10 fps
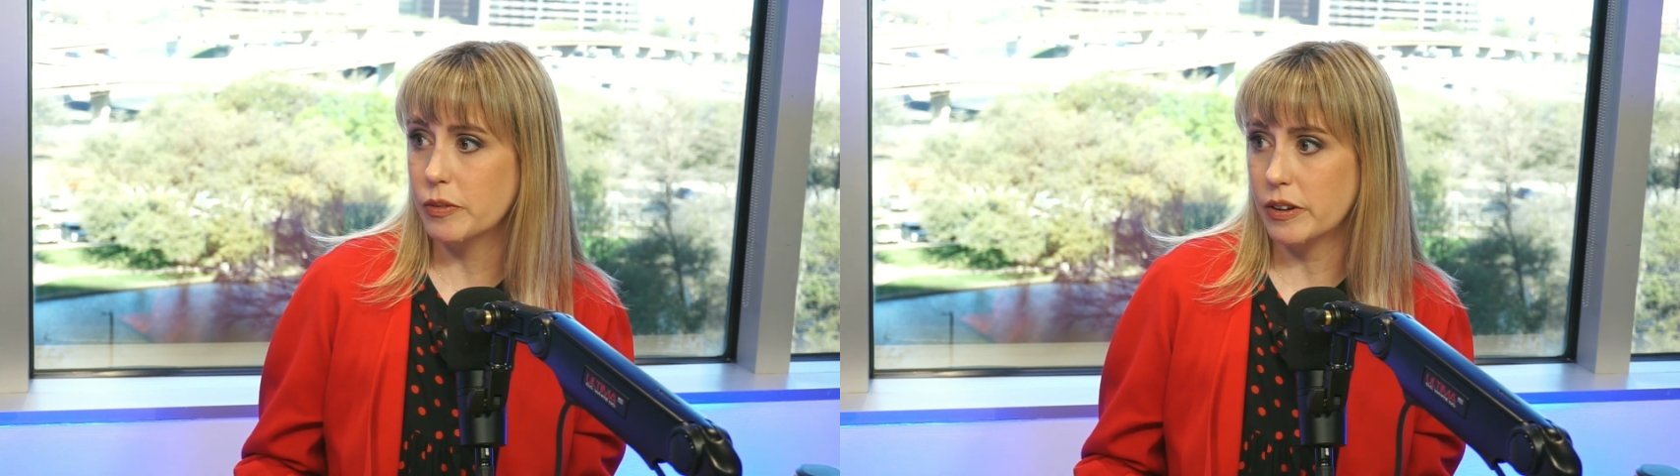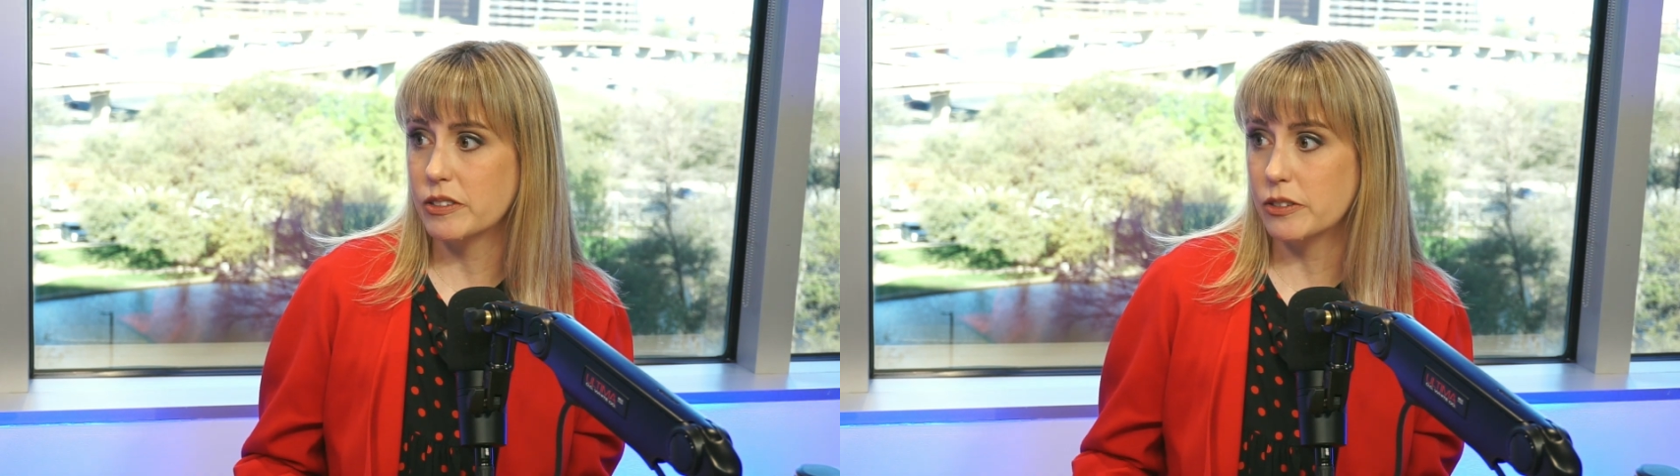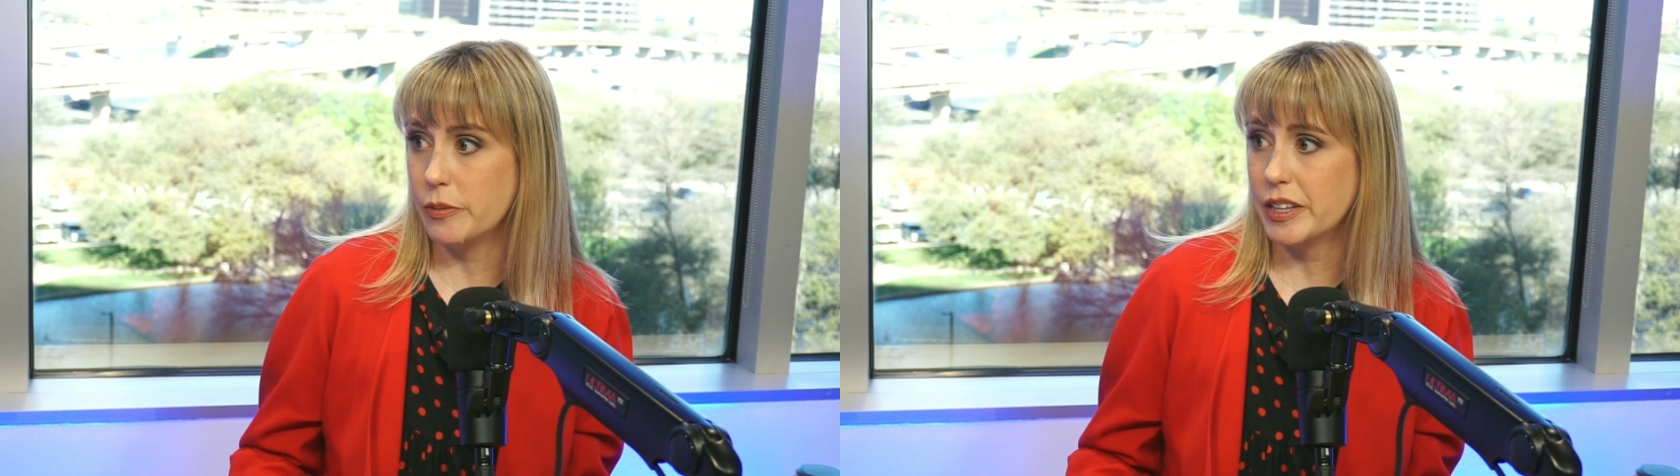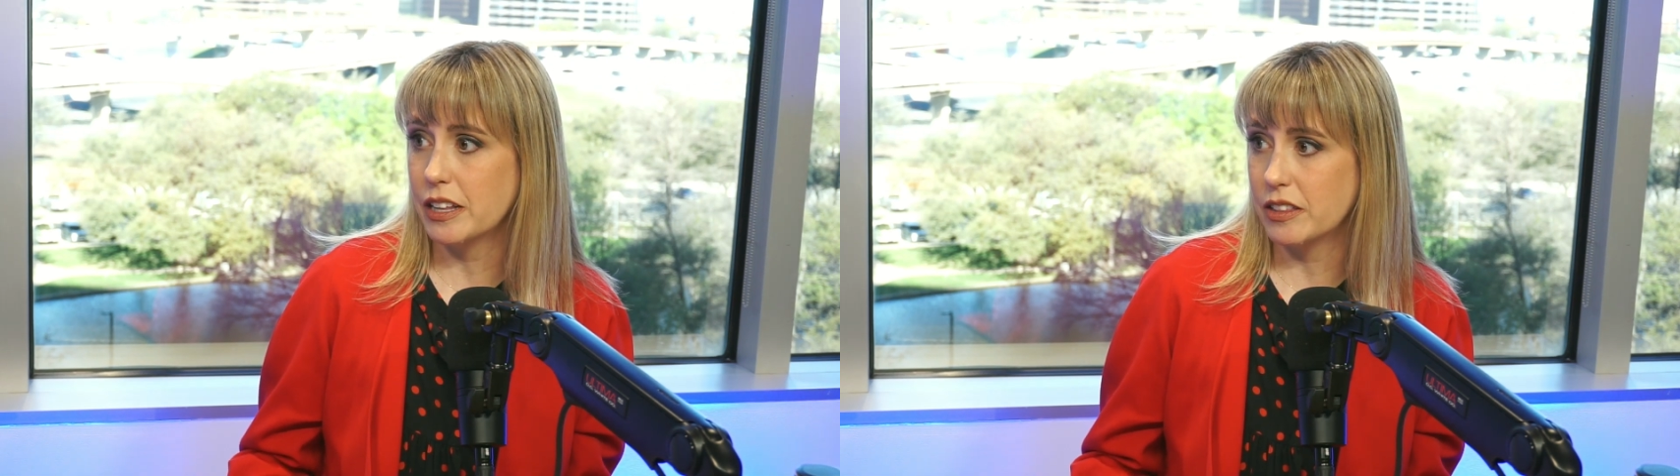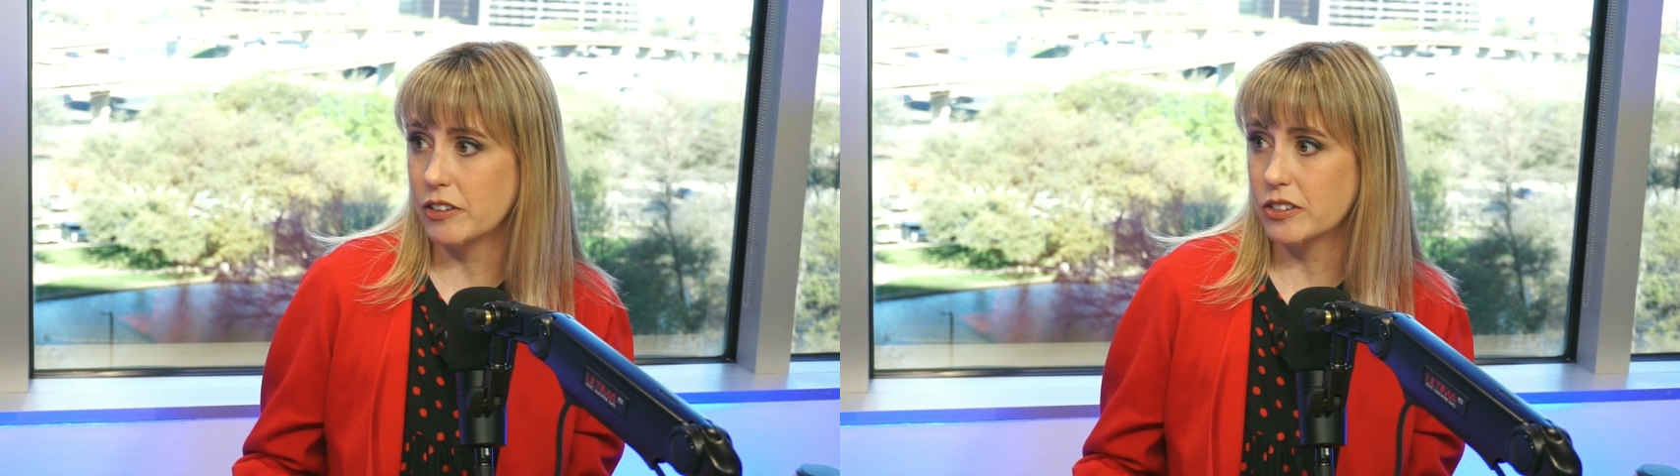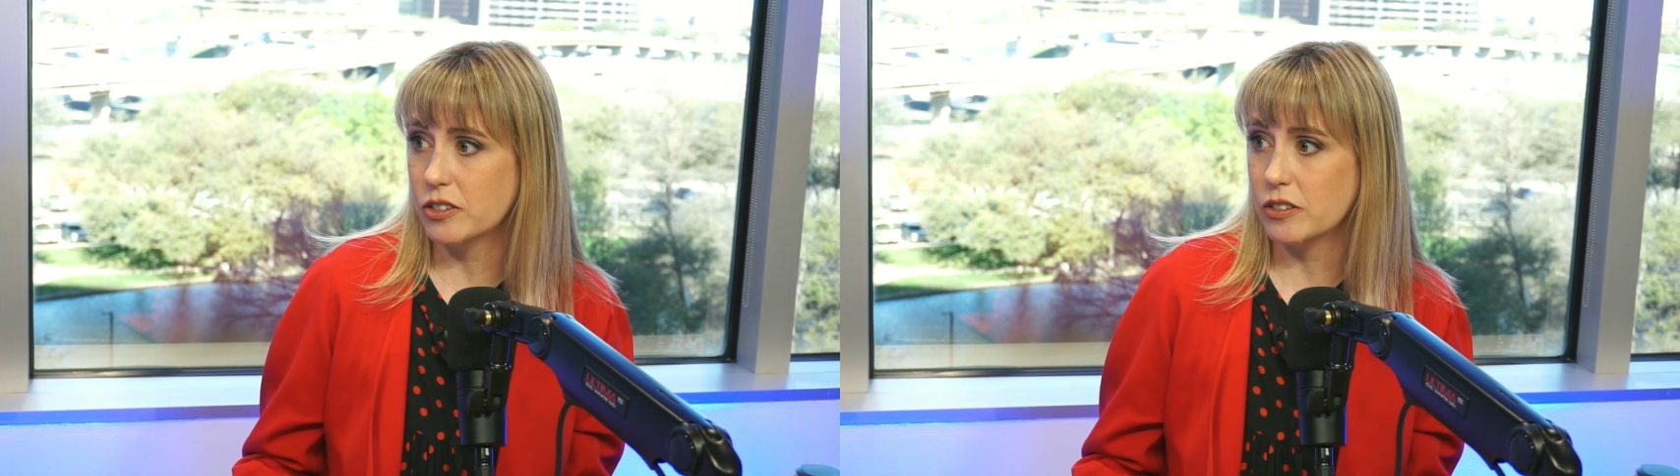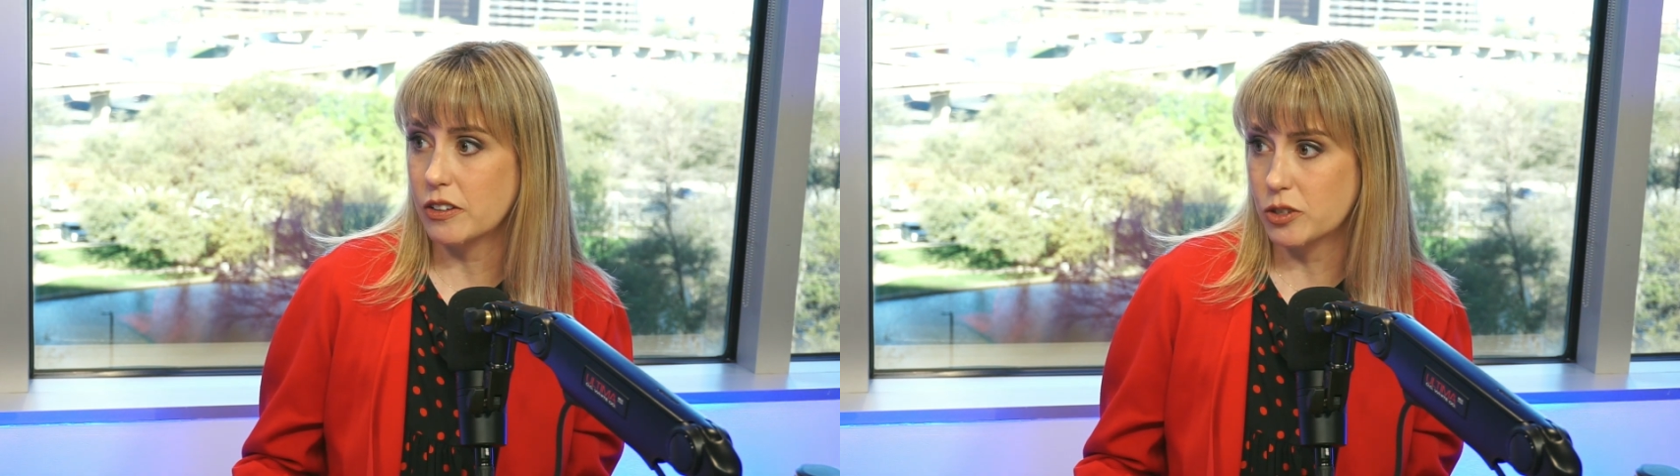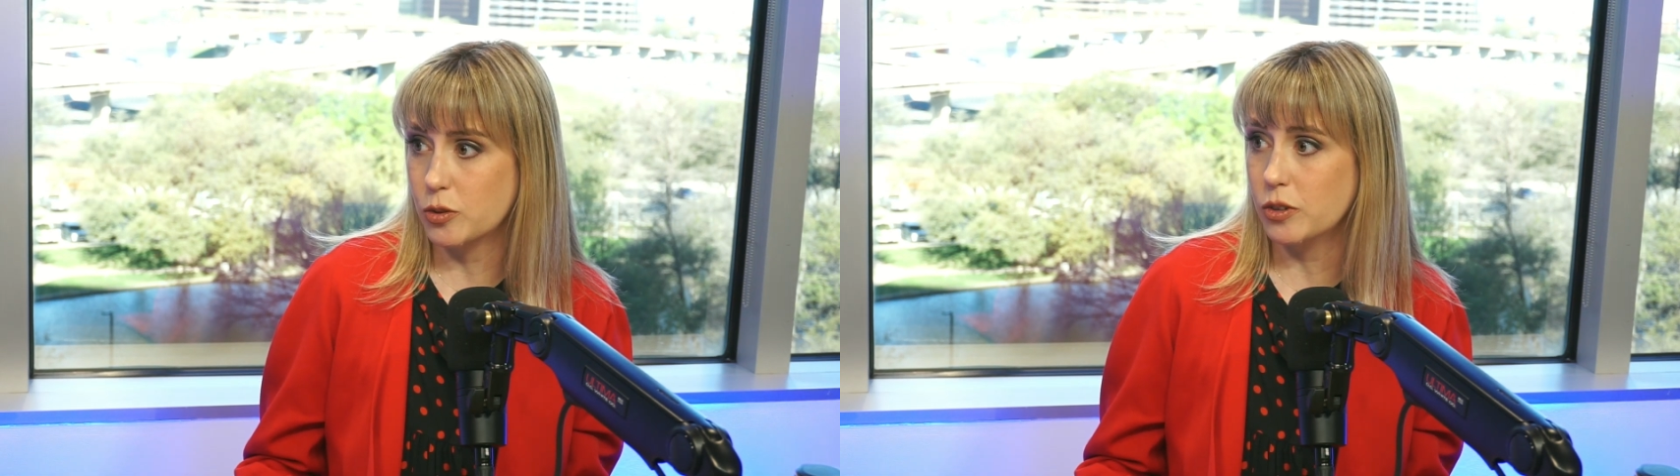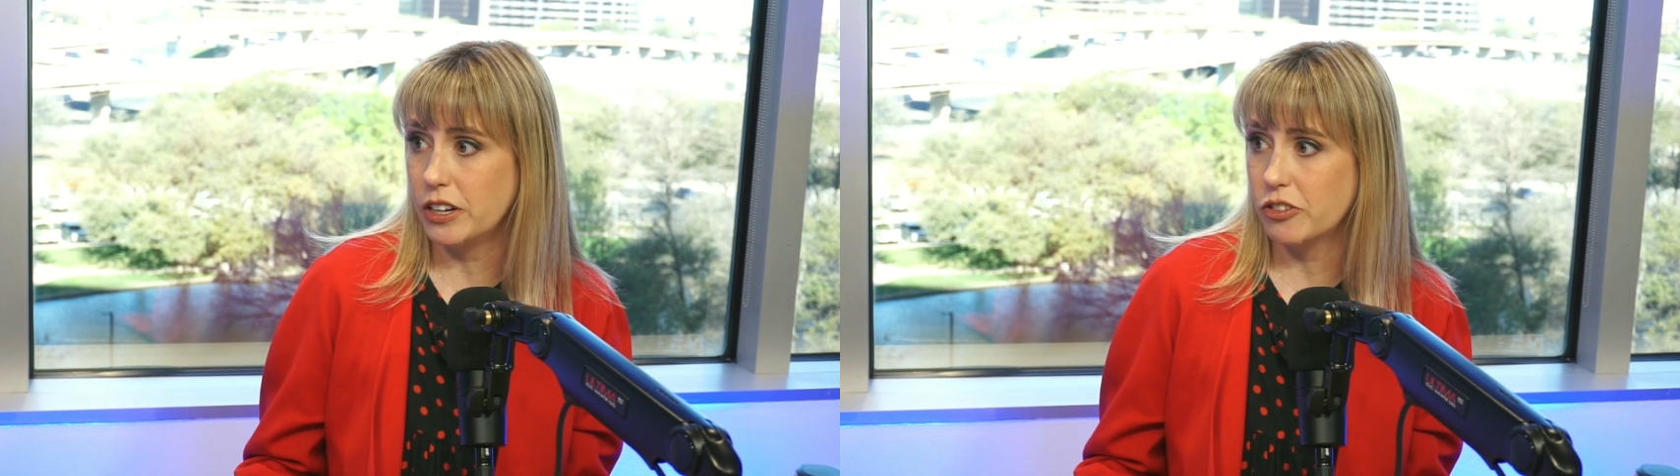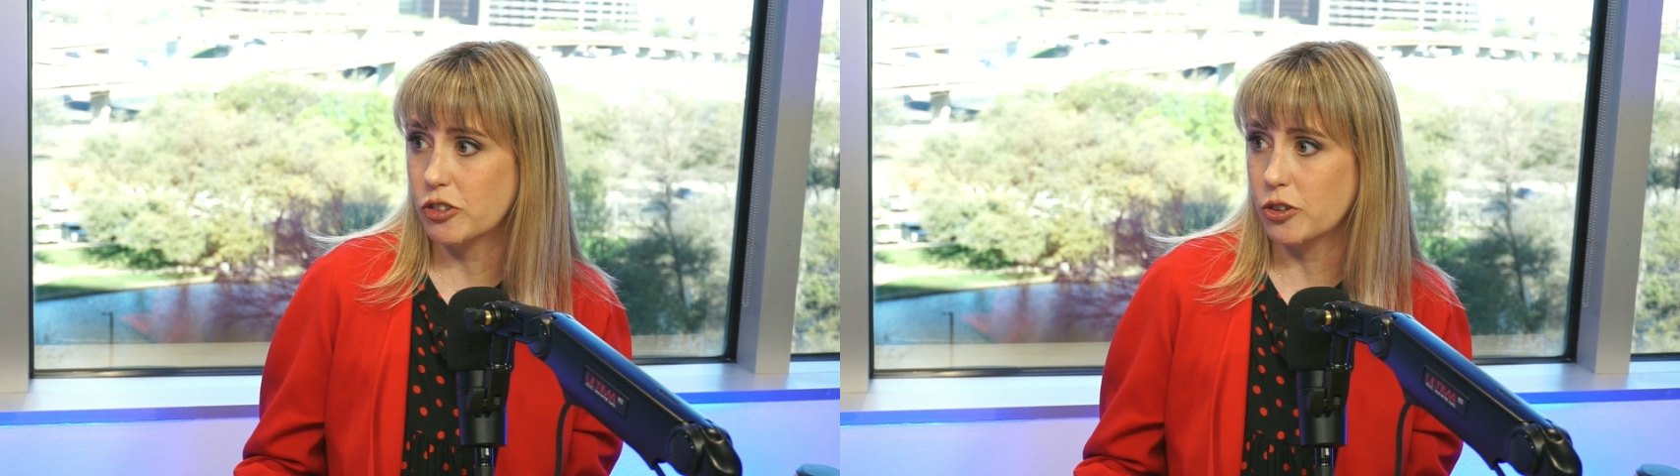assuming that they're in
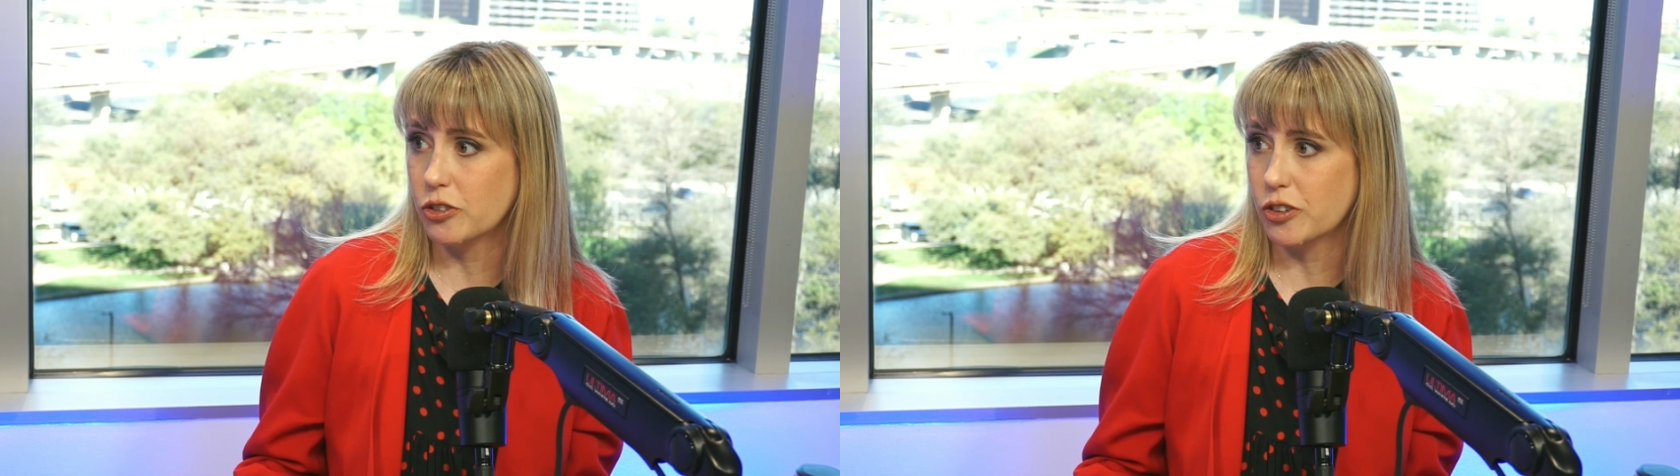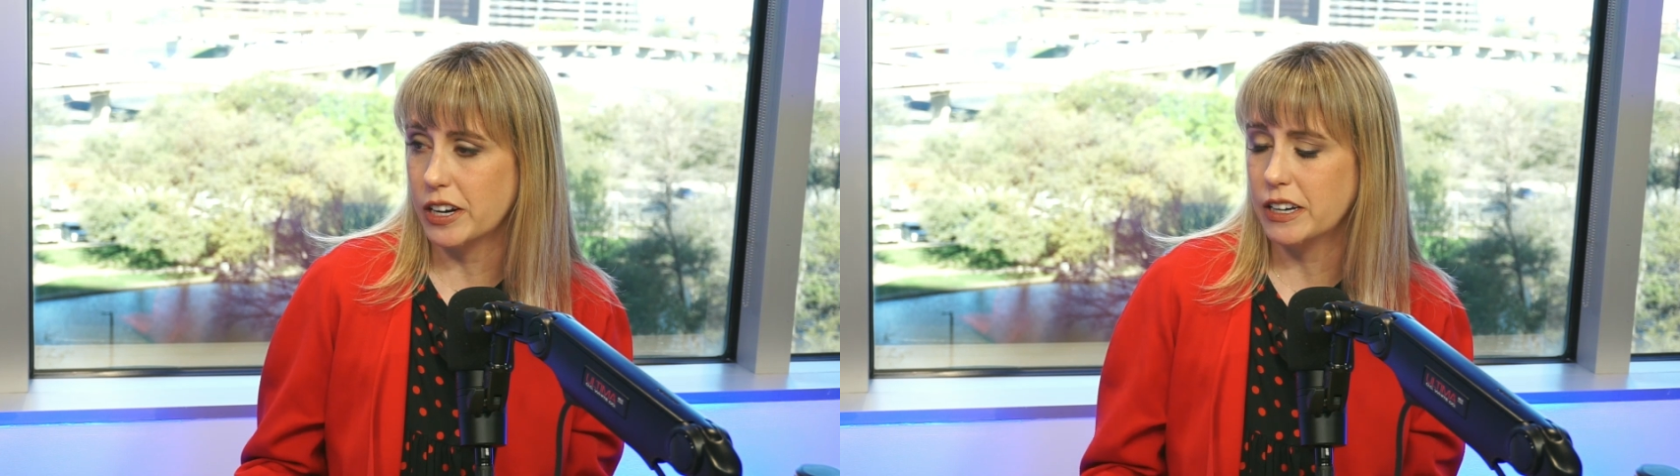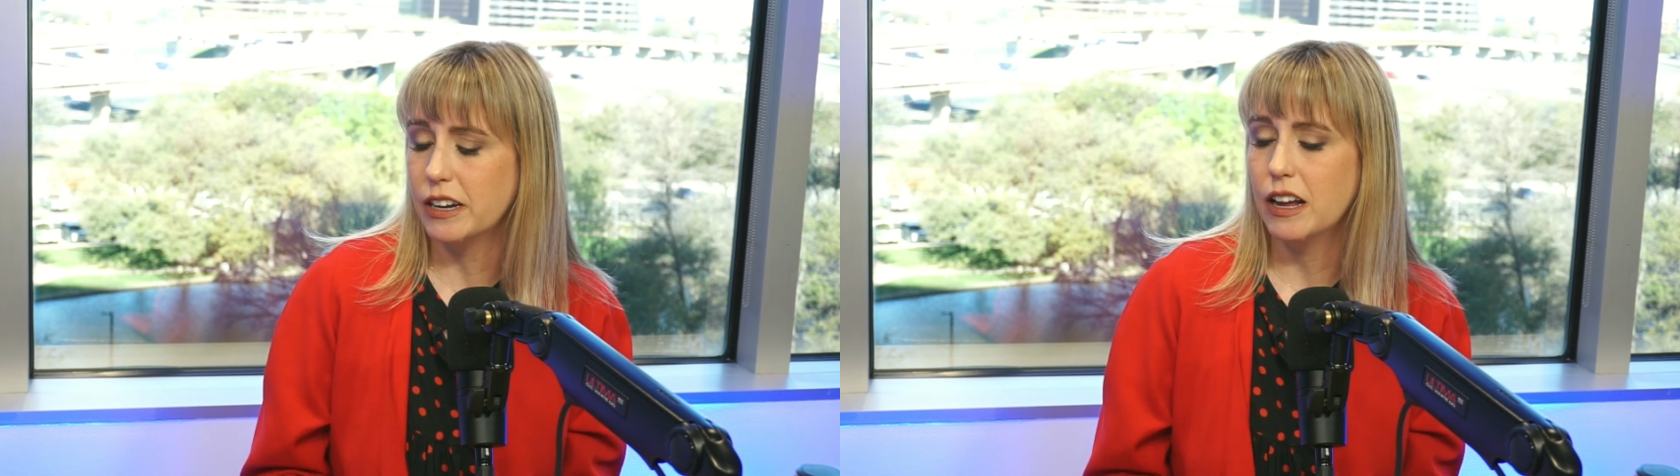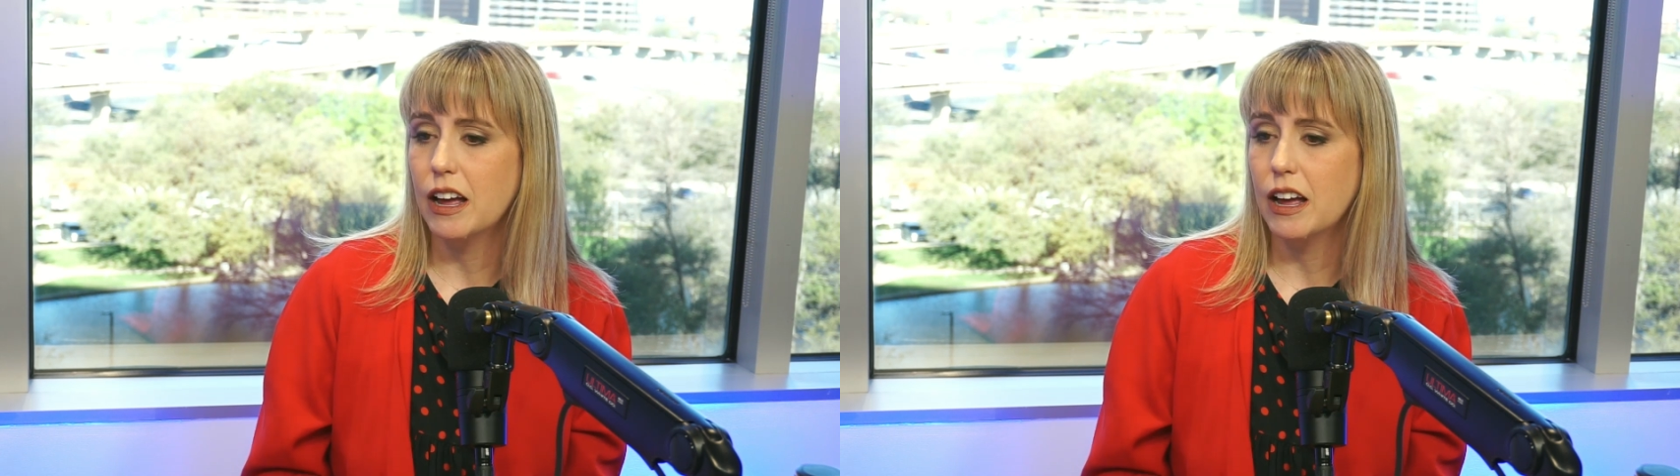school-age children.